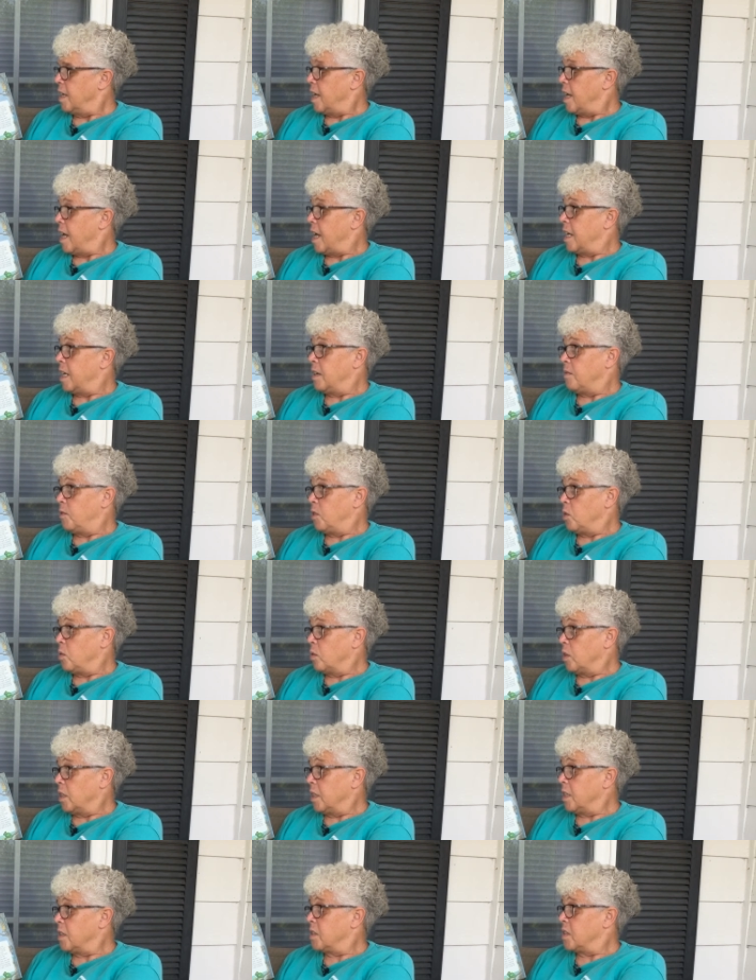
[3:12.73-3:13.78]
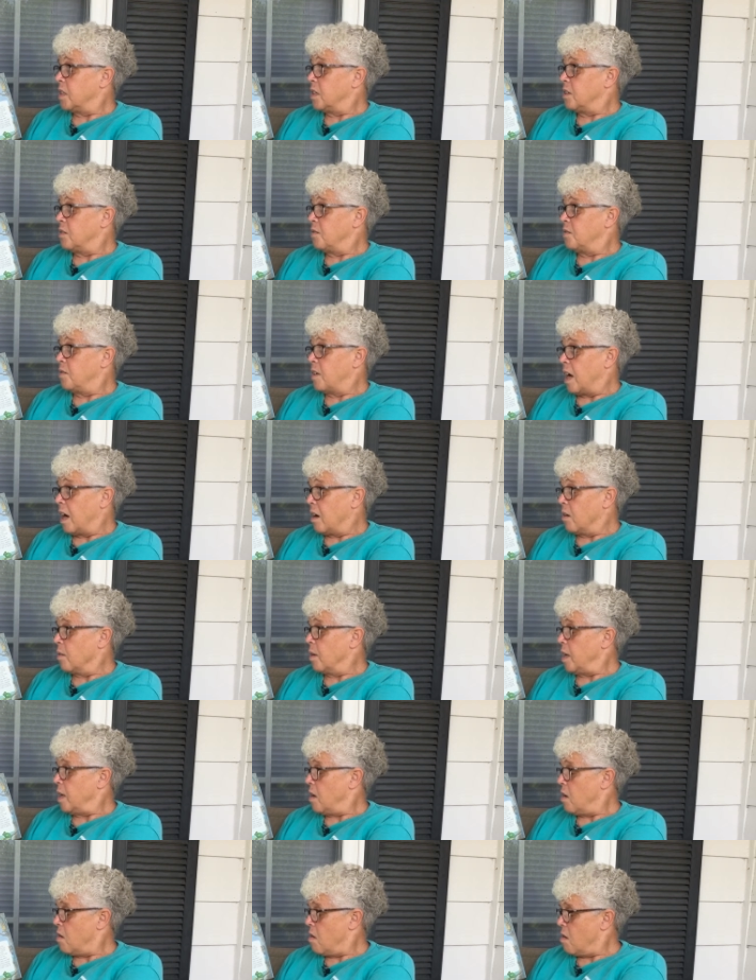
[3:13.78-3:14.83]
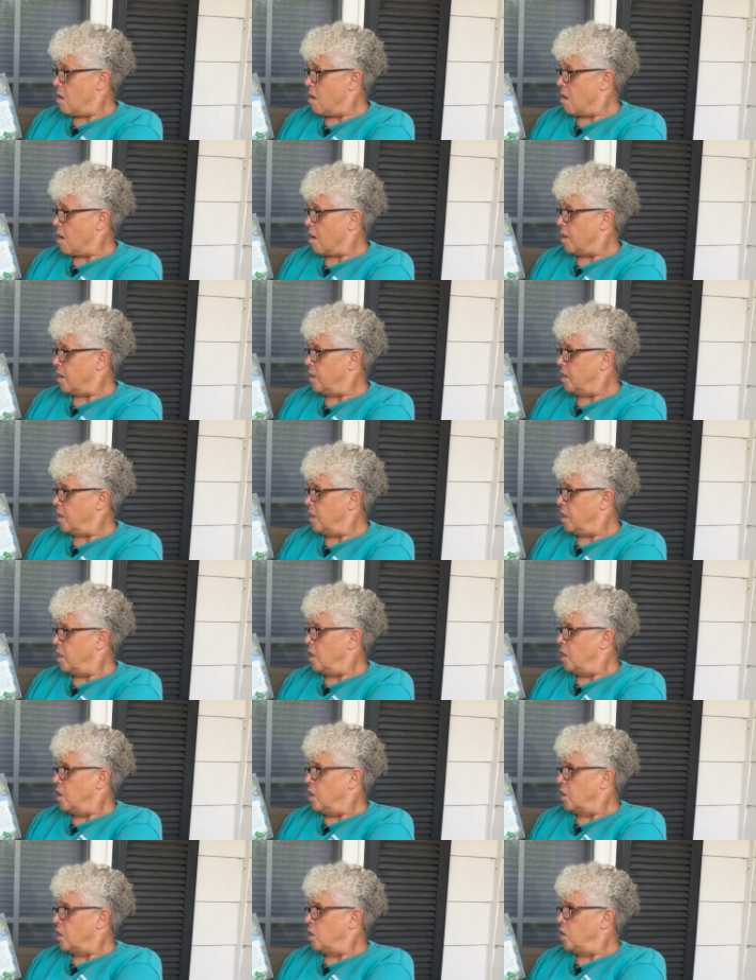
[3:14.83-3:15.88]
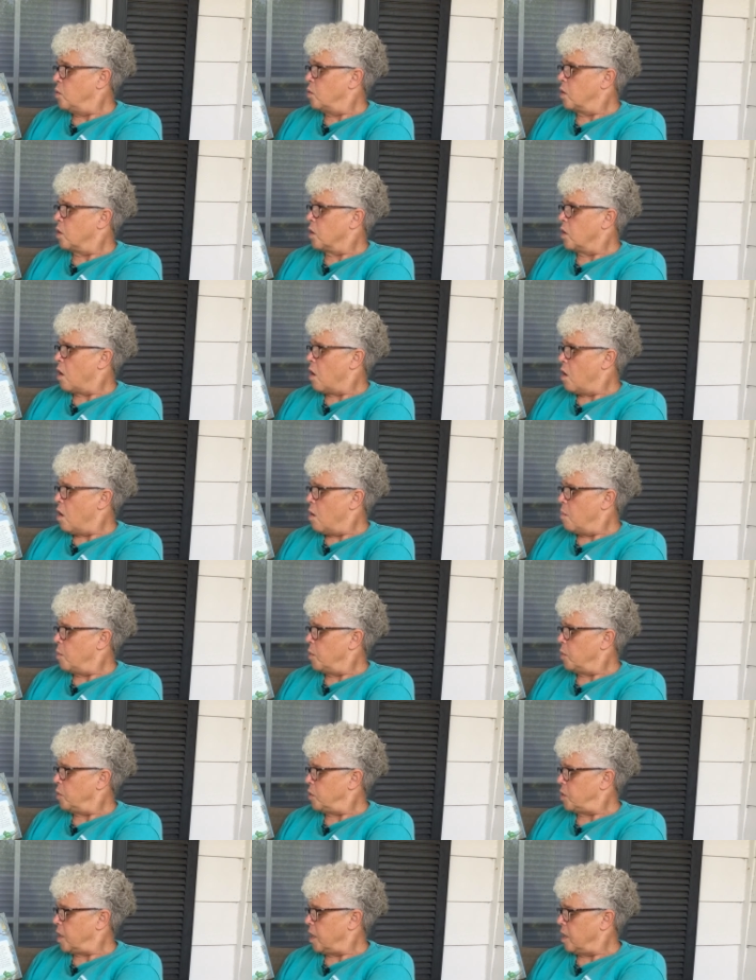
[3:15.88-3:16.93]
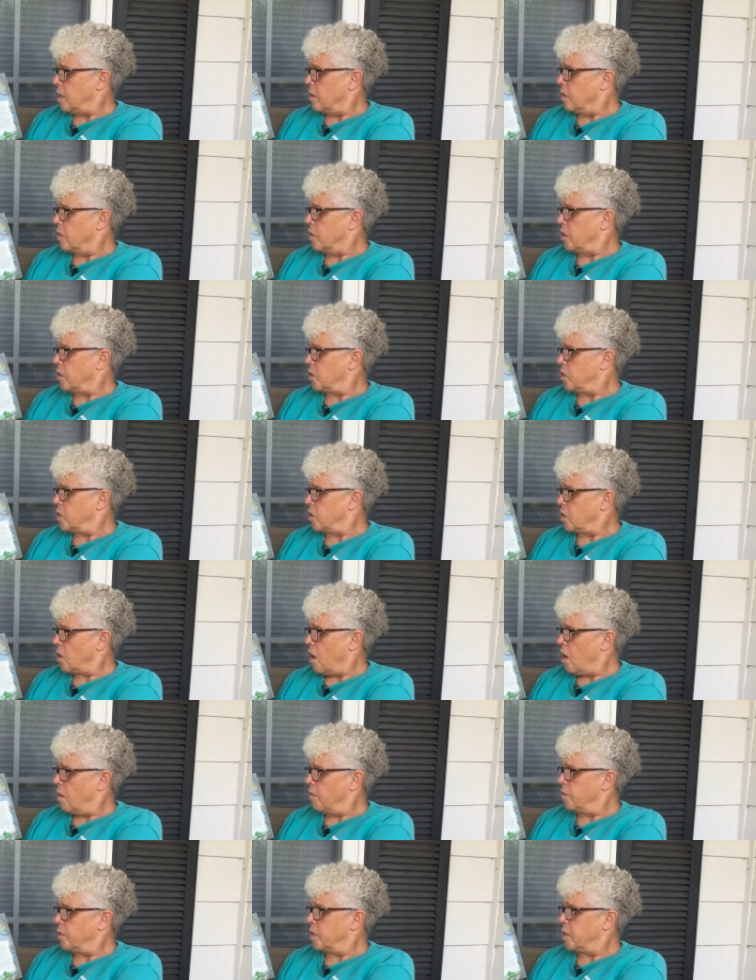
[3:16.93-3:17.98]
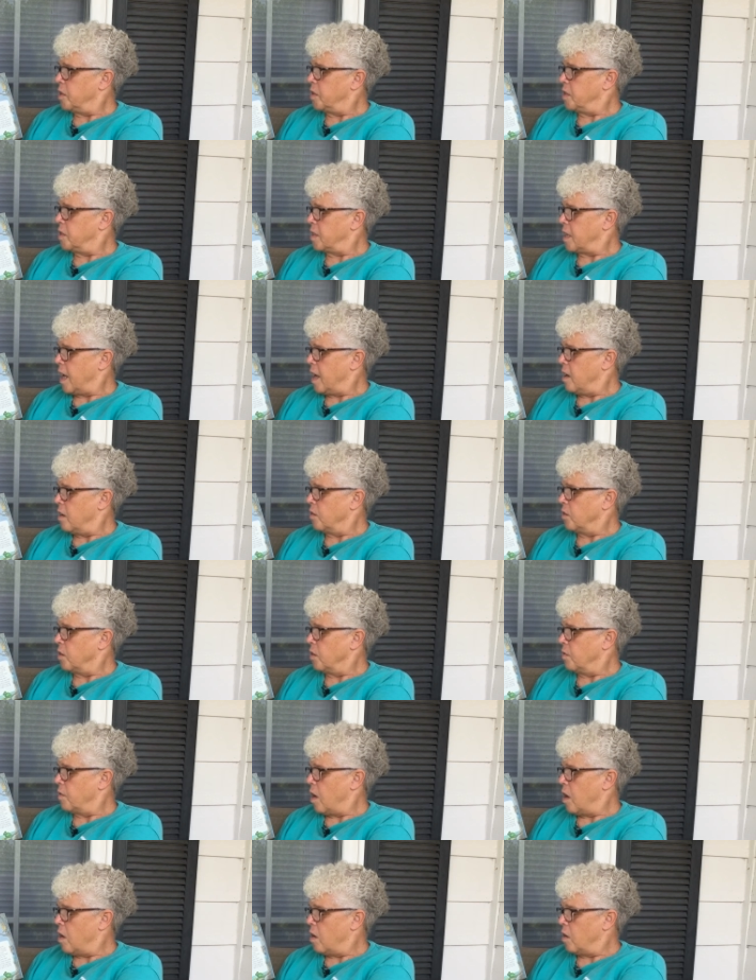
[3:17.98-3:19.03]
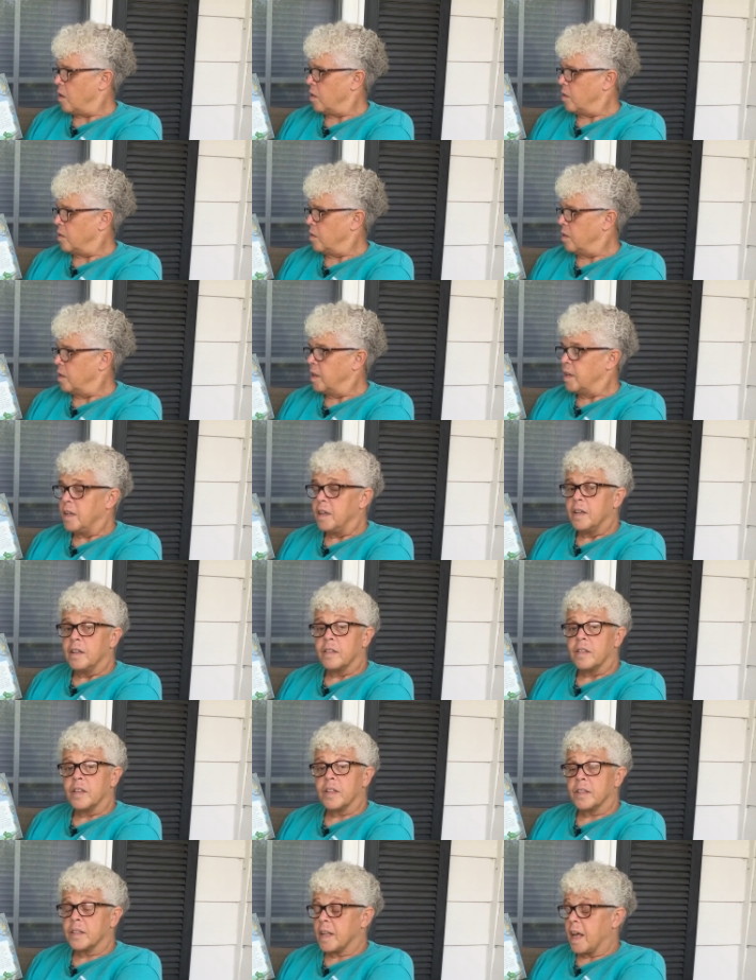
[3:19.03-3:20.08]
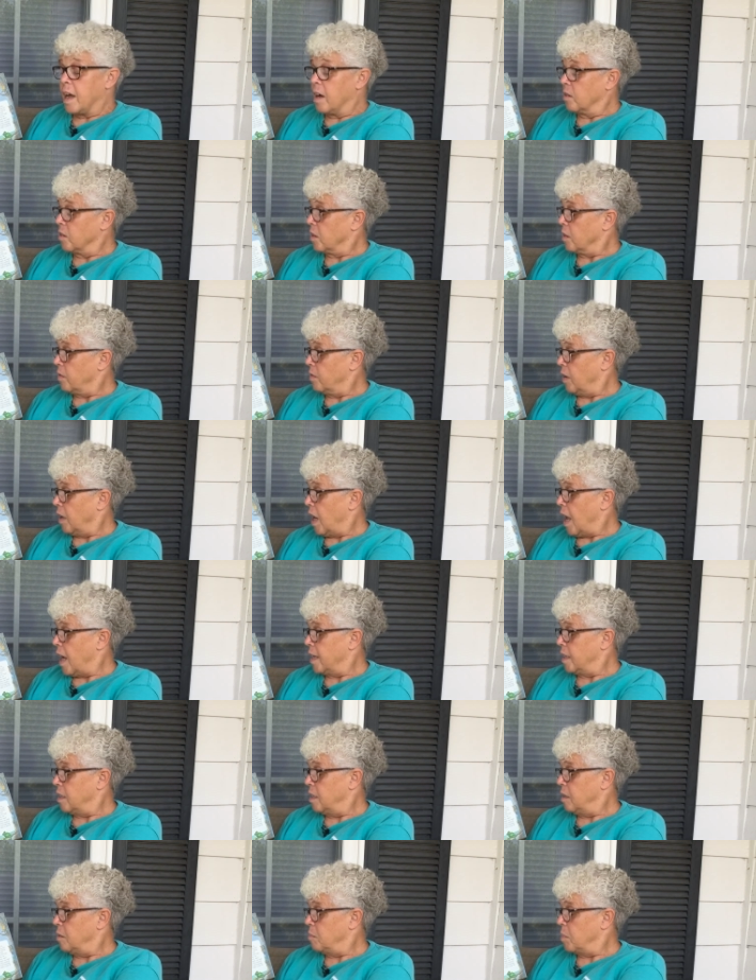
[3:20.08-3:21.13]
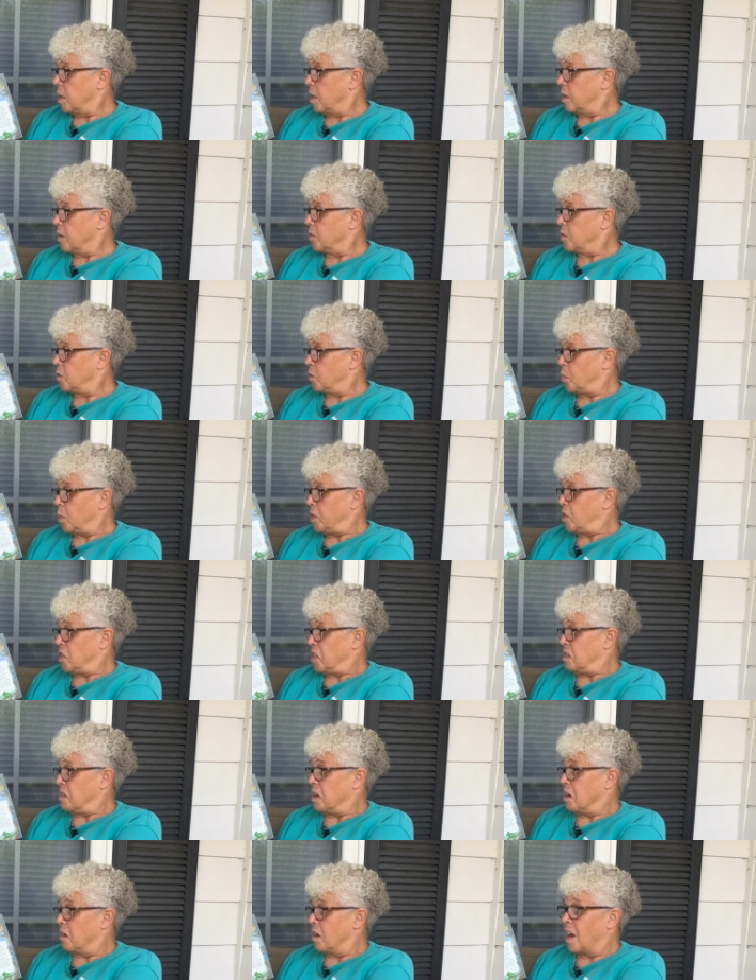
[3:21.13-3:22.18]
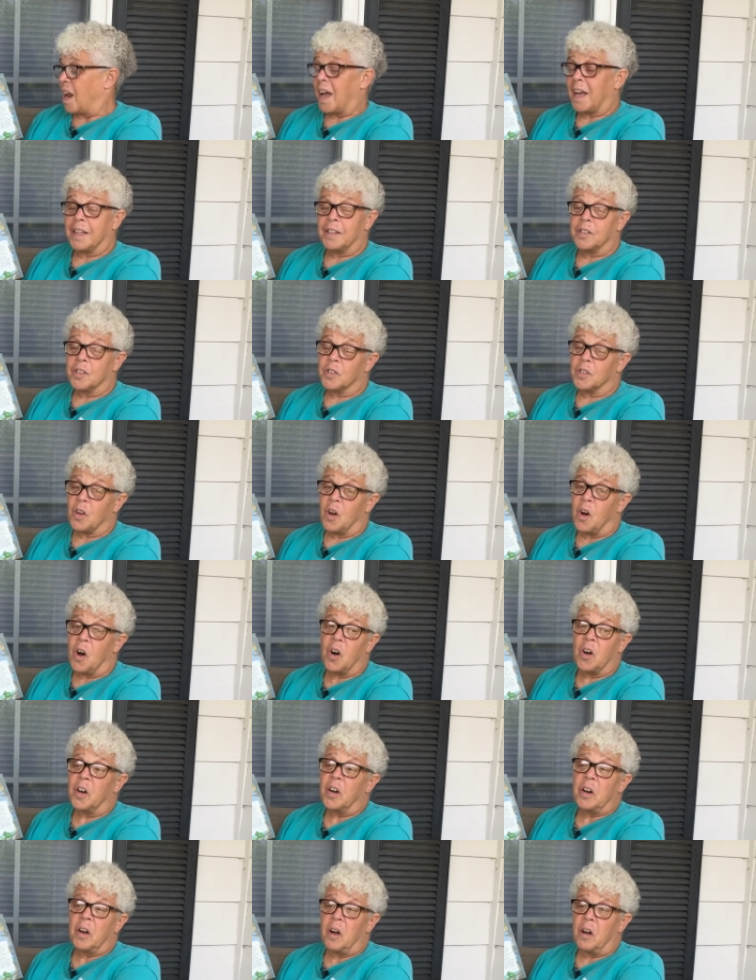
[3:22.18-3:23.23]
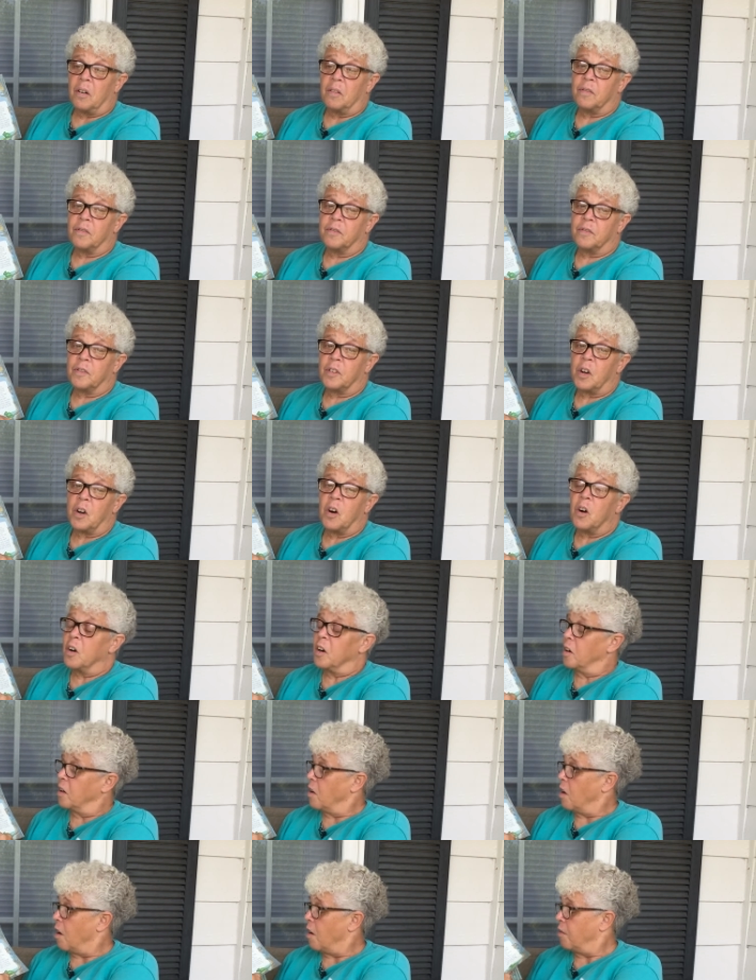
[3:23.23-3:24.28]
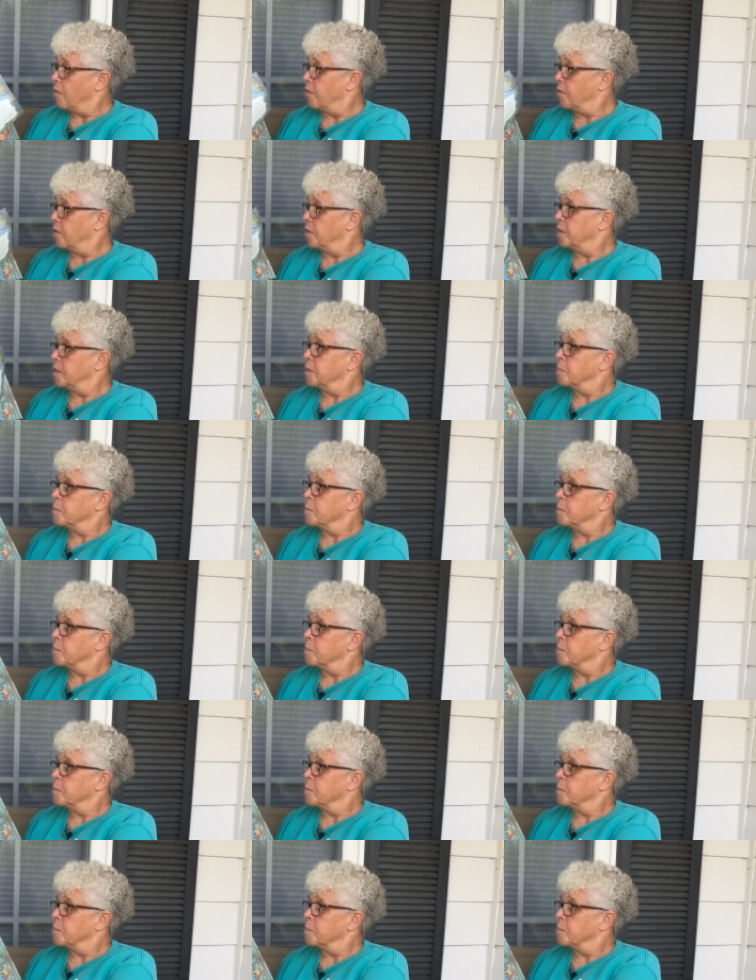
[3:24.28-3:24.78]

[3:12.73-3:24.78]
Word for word: And if you listened very hard, you could almost hear the softest sound of all the sound of lightning bugs switching their lights on and off, on and off.